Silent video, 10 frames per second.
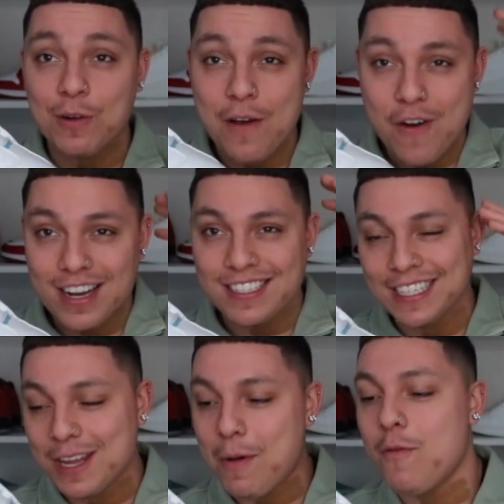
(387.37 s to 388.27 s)
Whenever I
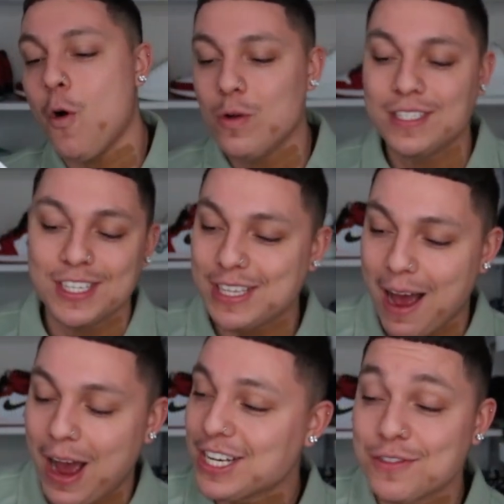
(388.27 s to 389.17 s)
see them, I've always just,
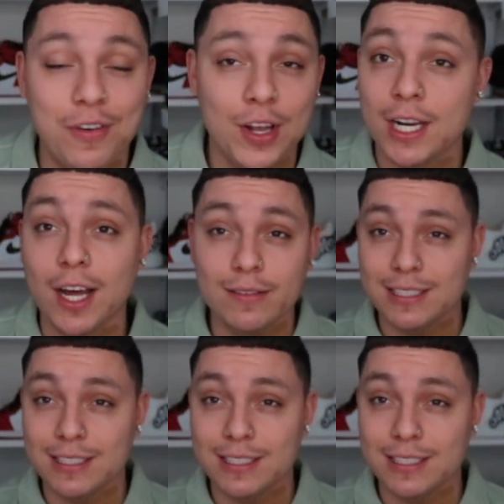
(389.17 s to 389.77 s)
I just fell in love.